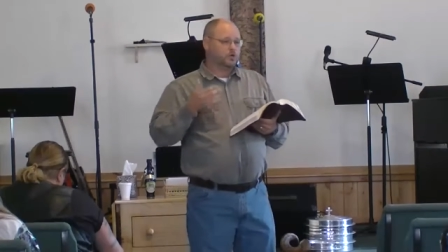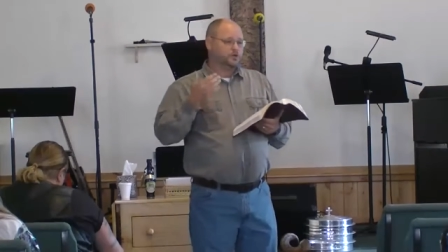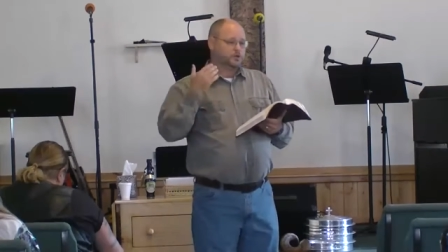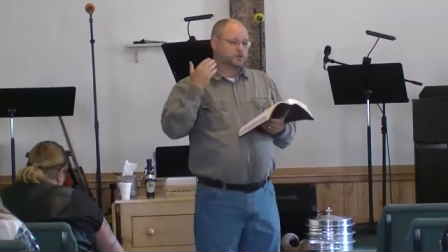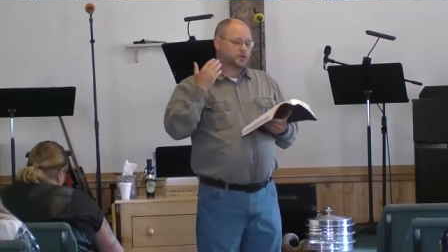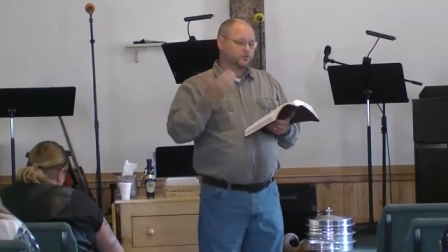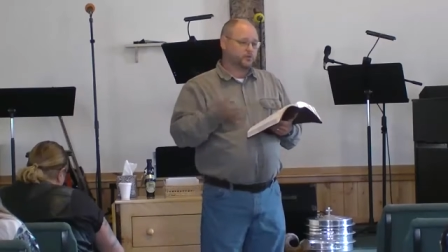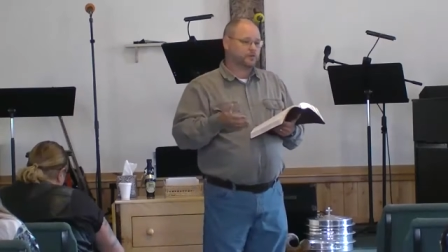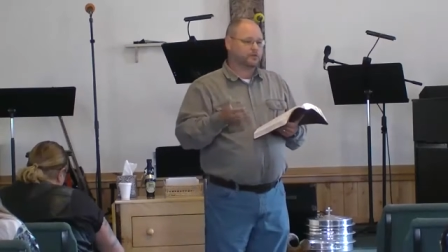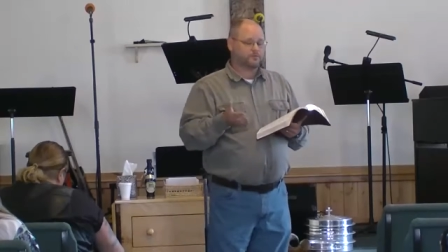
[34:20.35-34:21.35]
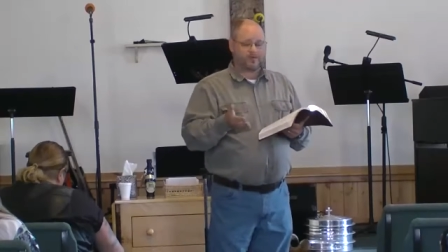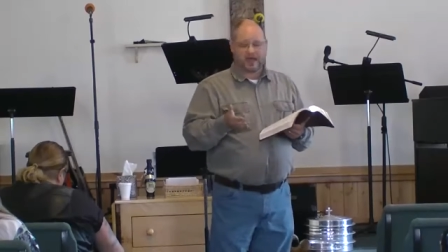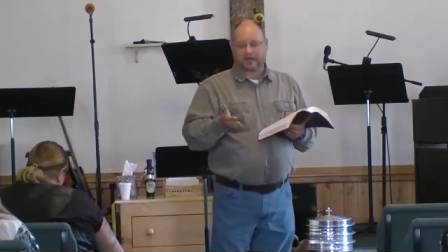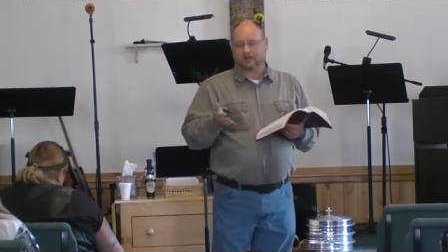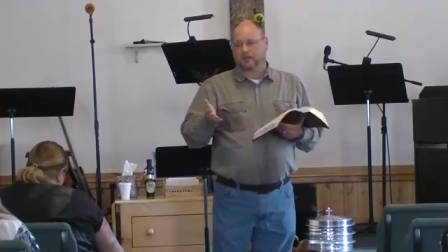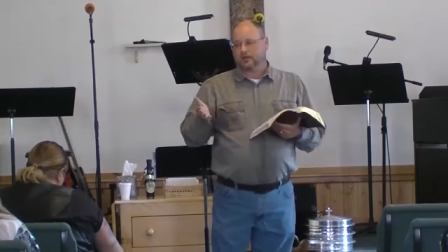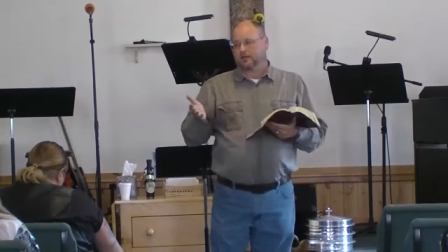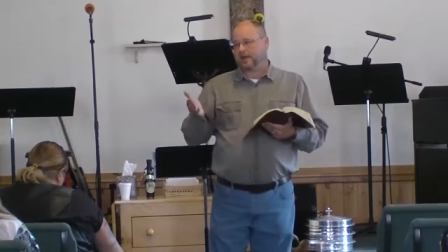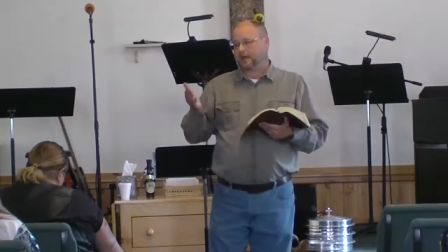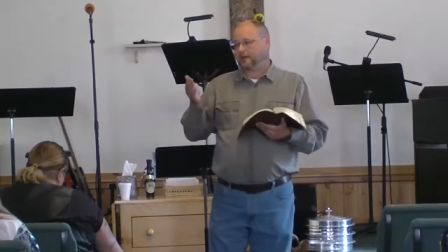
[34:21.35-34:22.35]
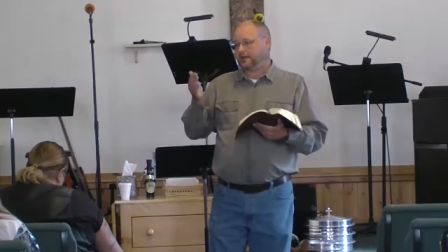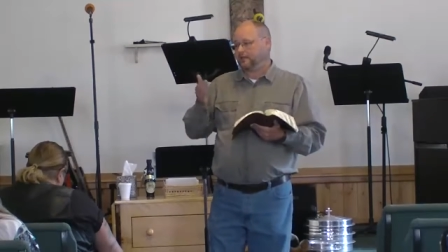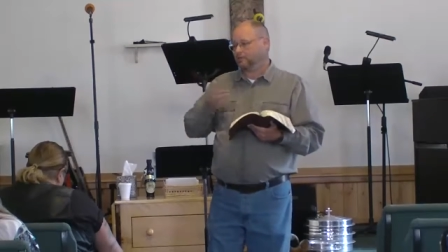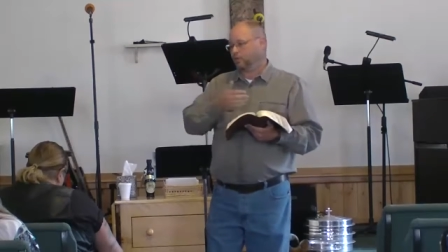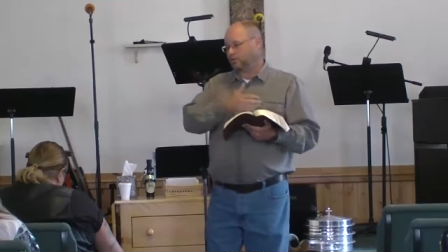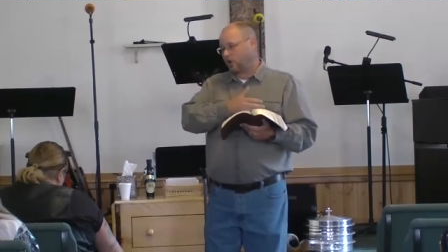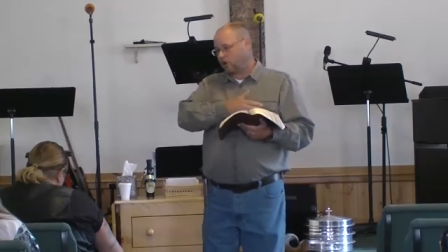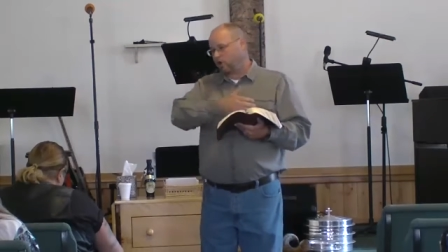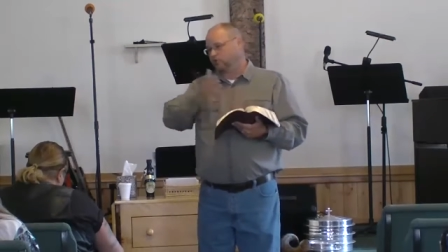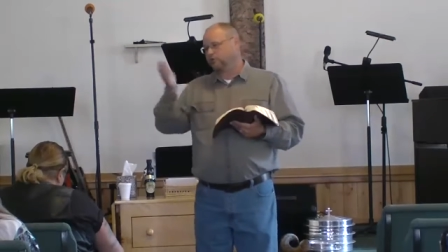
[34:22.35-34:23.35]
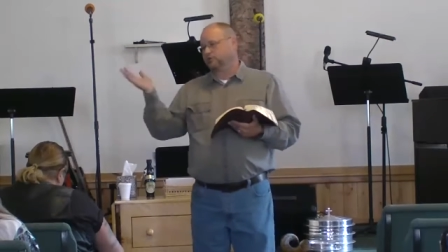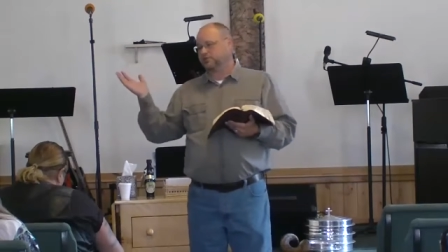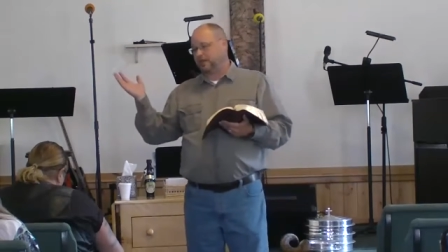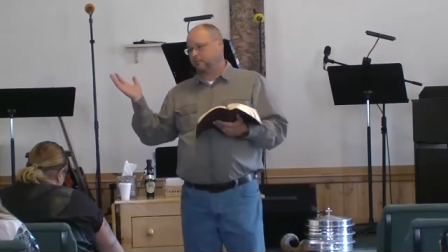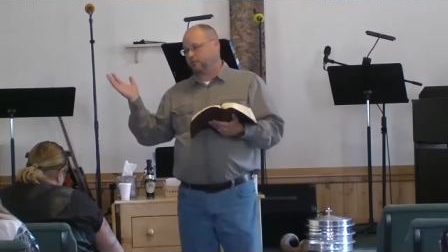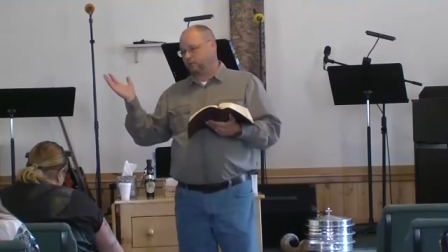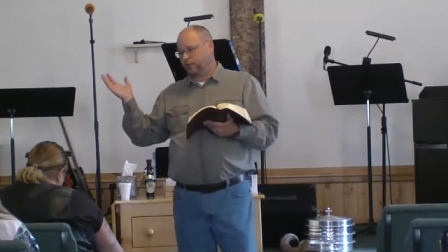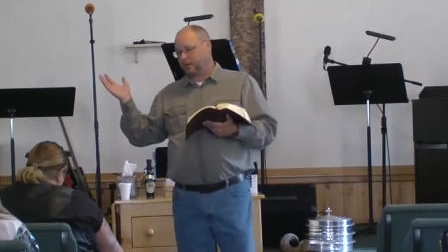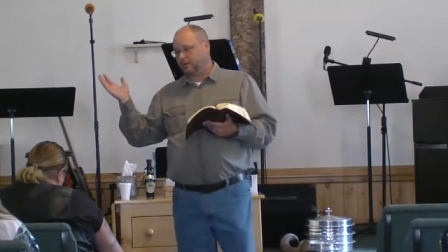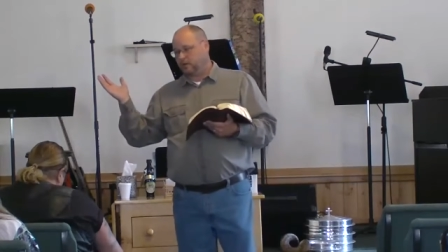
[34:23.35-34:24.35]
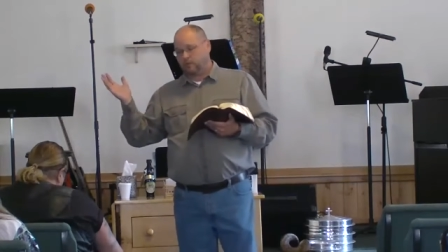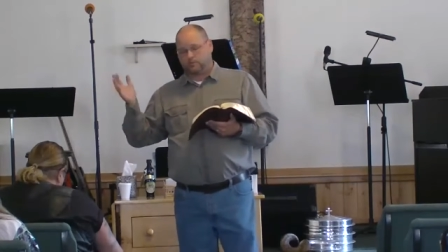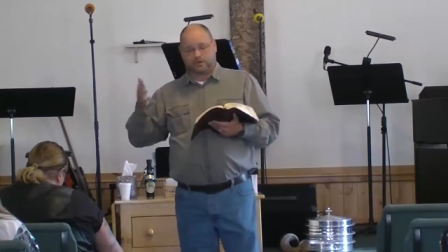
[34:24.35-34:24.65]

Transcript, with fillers: just confront the fact that even with our 100% between,